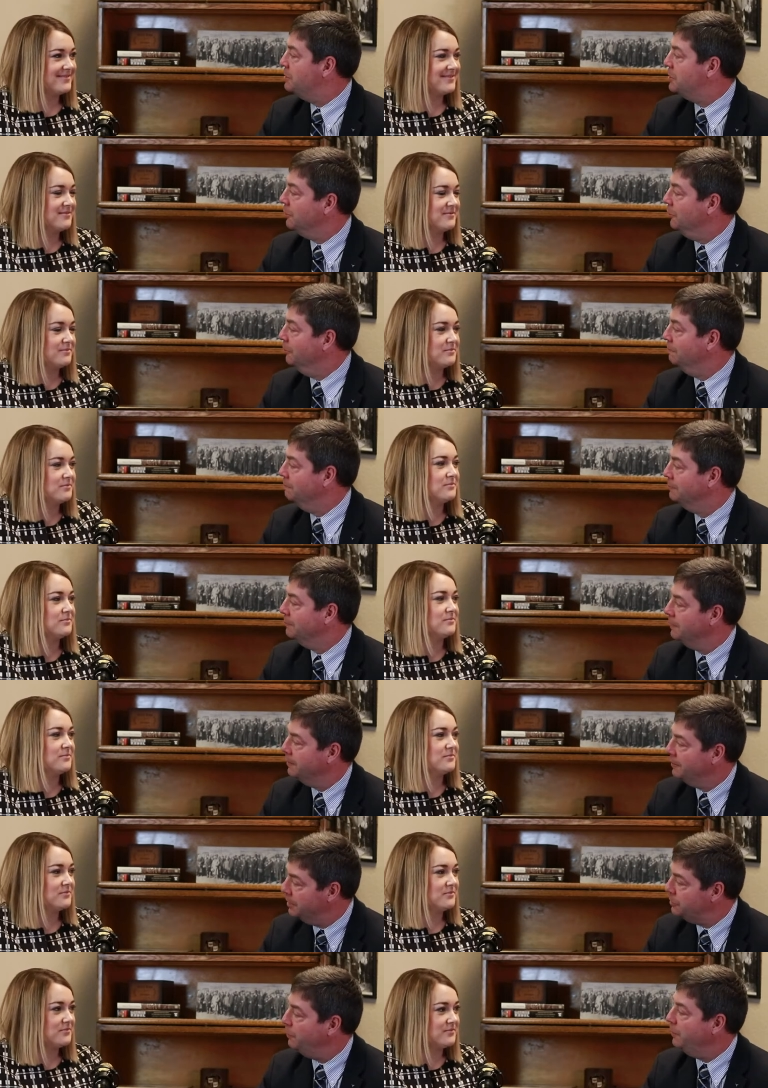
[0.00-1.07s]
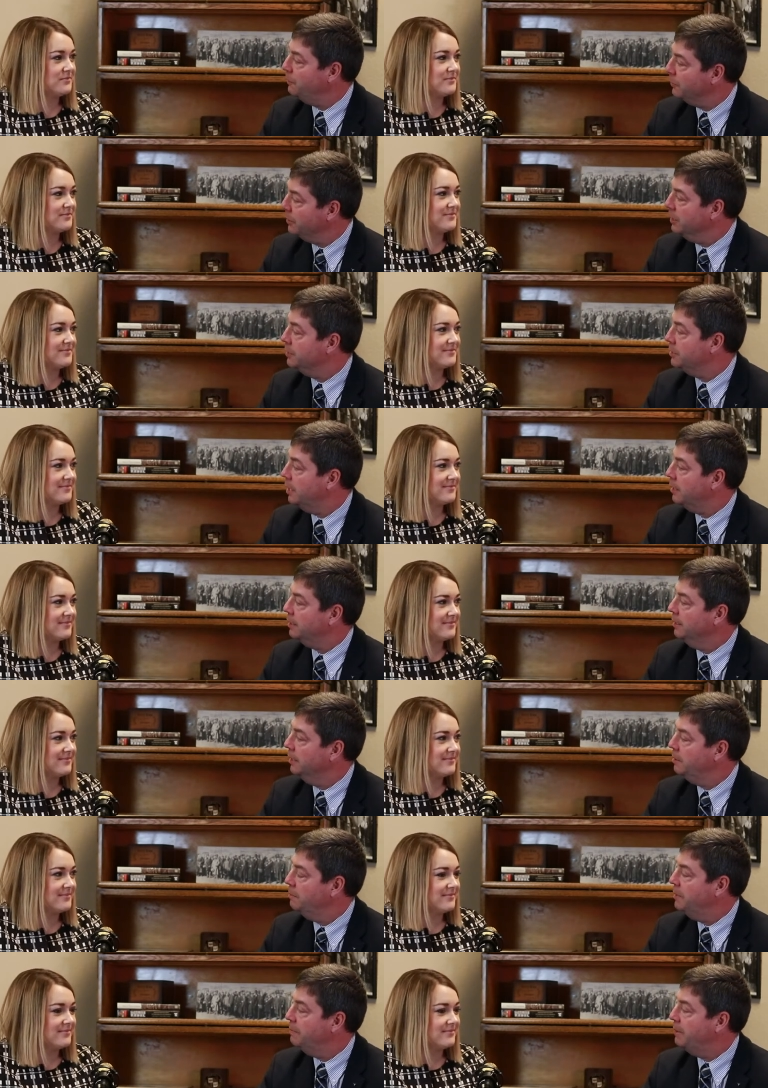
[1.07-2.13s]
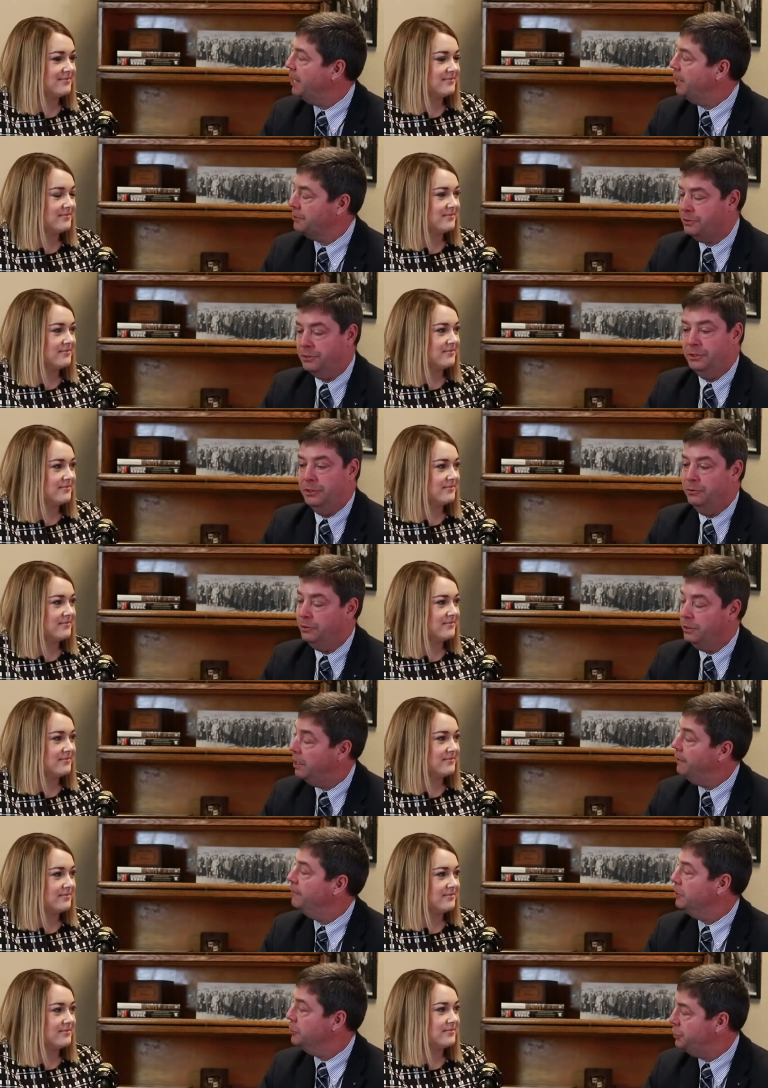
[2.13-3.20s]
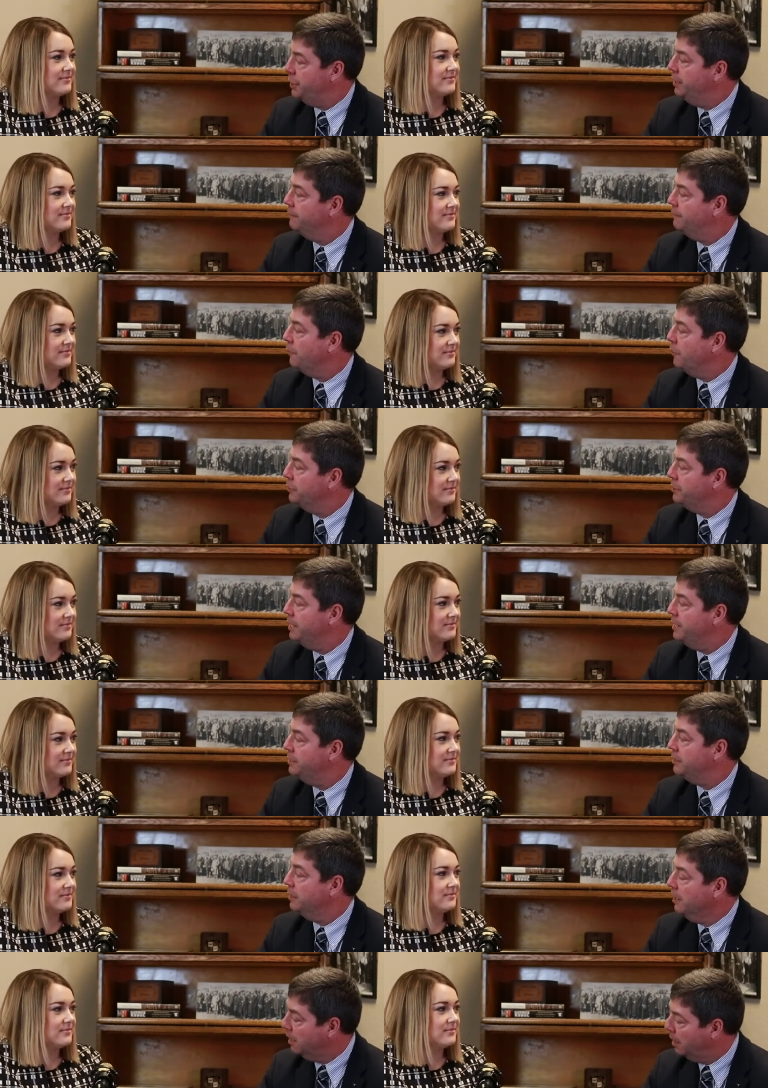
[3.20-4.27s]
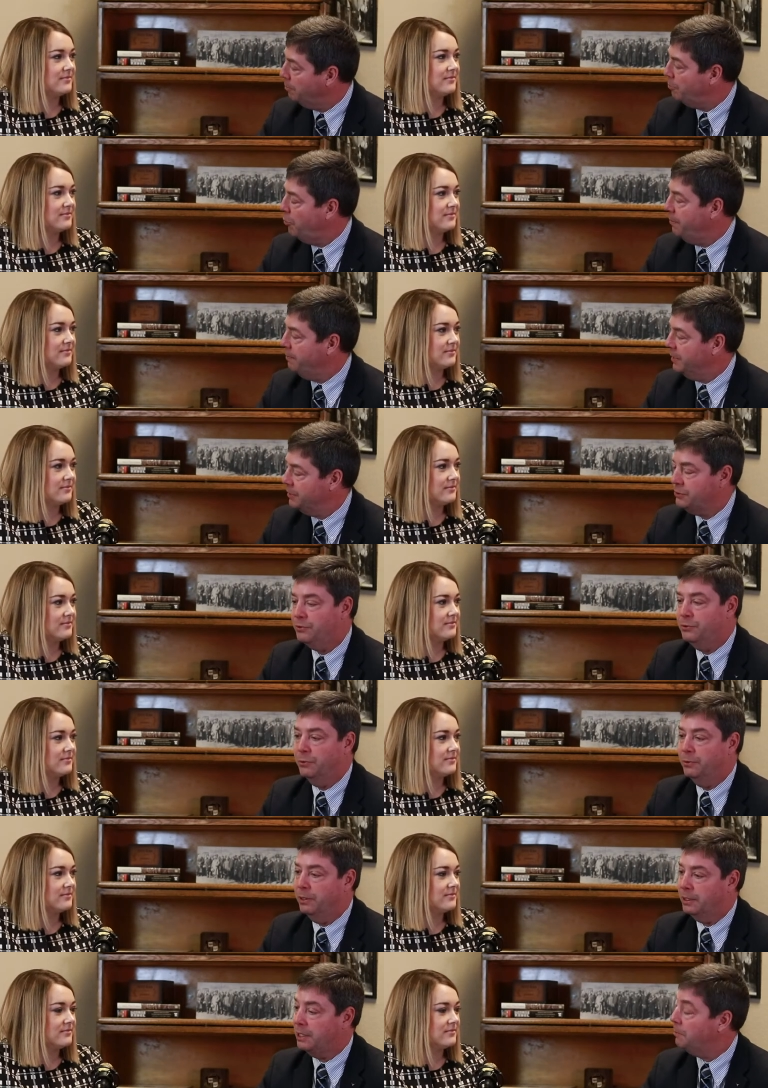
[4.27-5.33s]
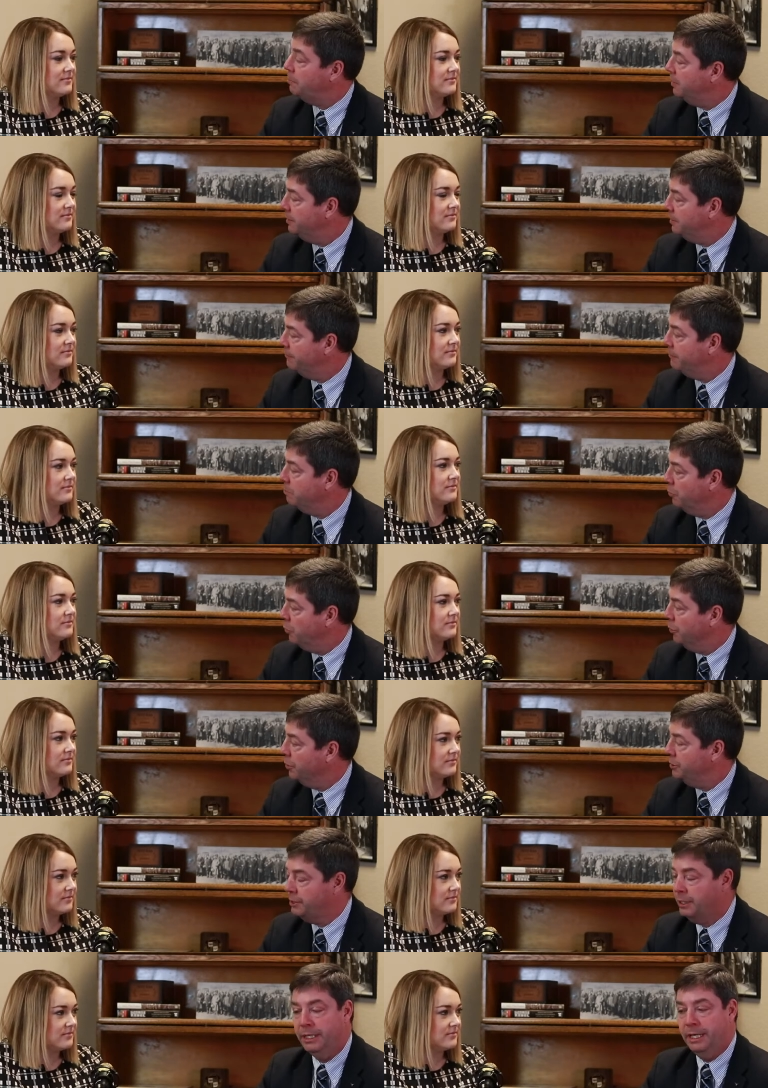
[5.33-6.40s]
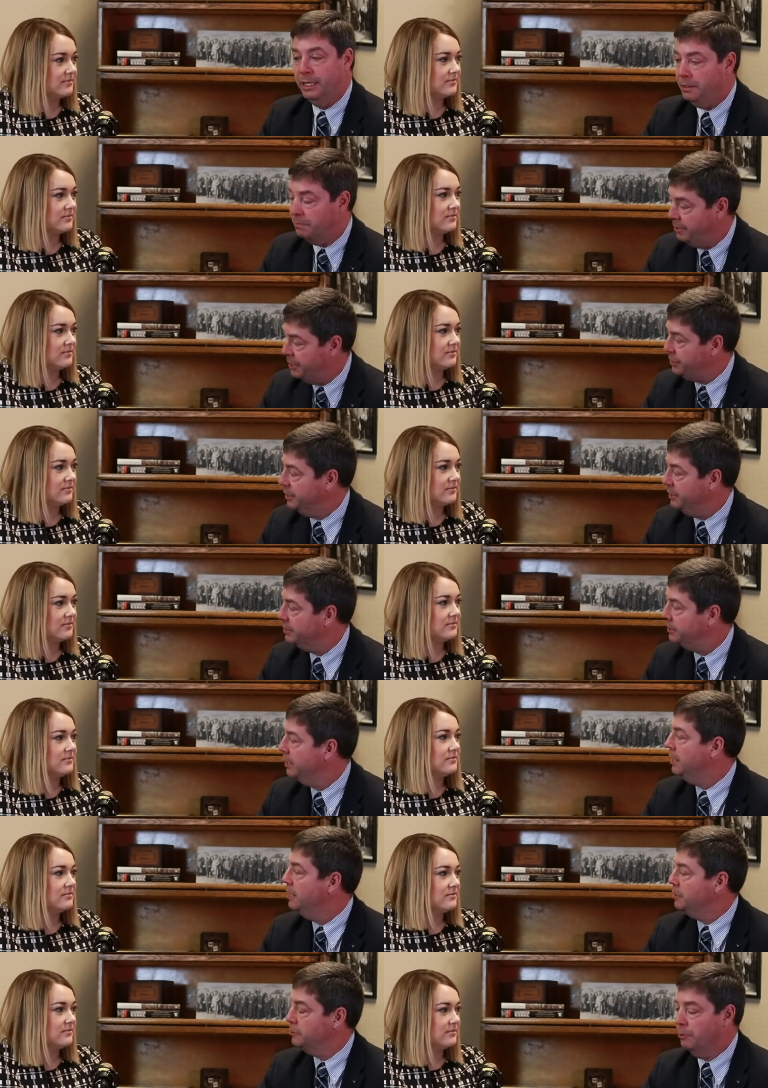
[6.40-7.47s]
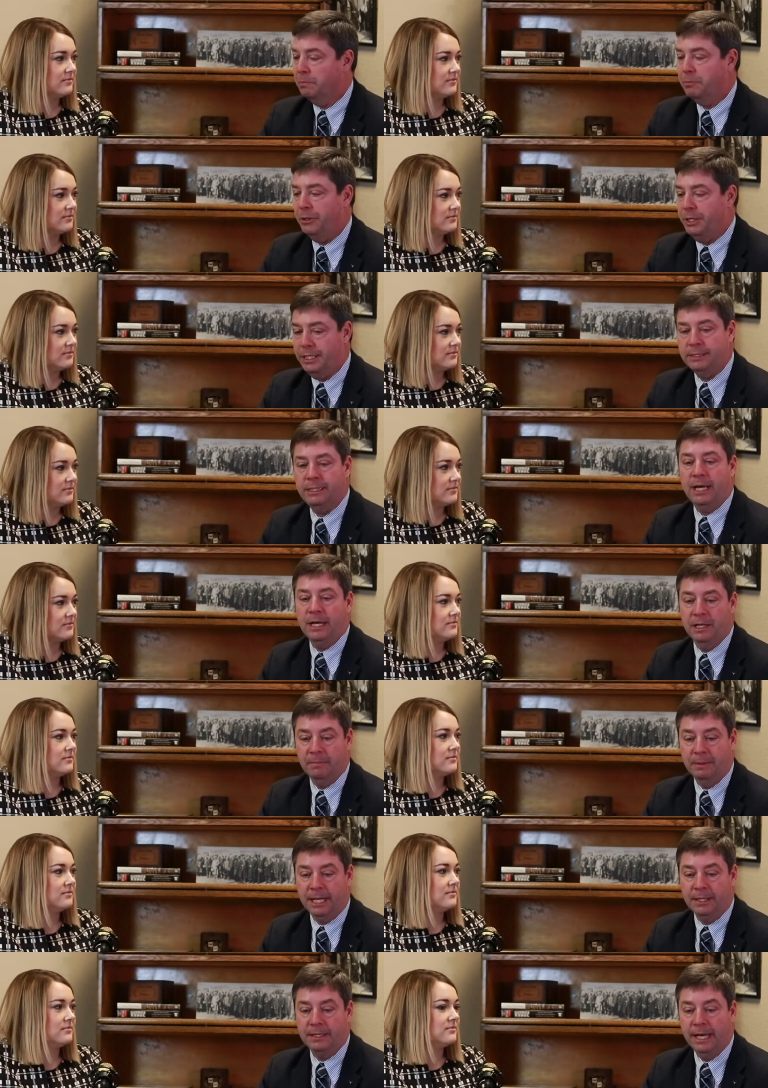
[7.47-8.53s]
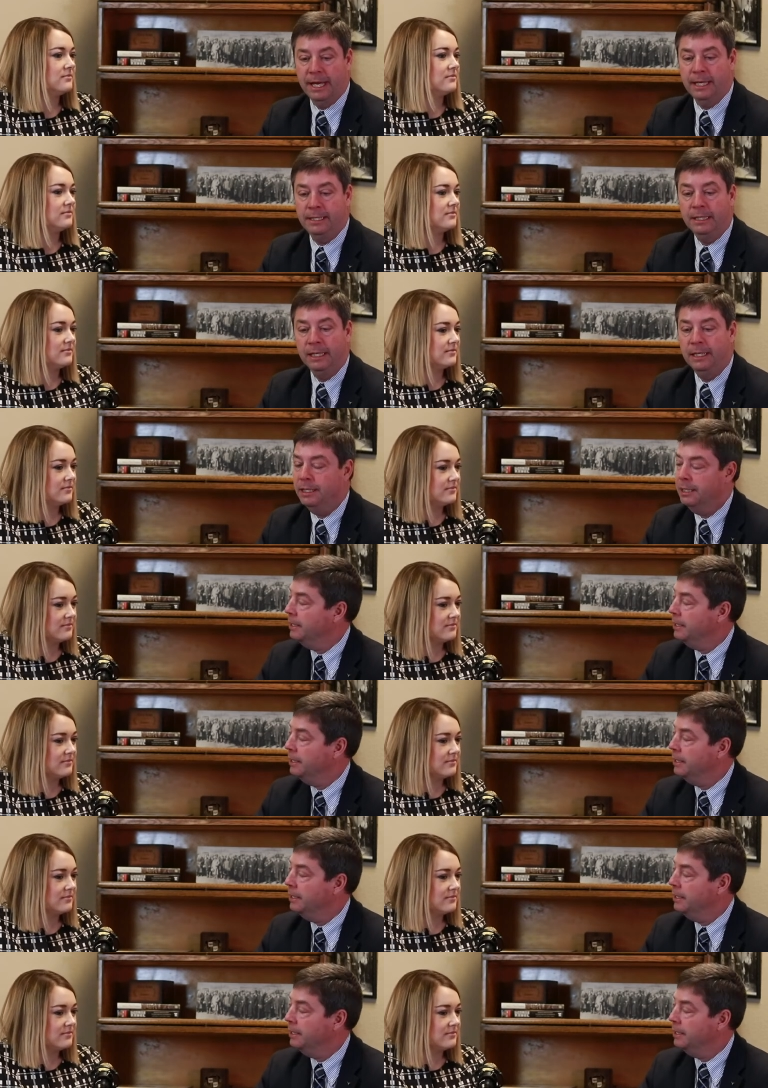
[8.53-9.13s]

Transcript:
Speaker 1: episode. This week, we're going to talk a little bit about new Governor Gianforte's appointments to a couple of different boards and commissions. So we're pretty excited about that.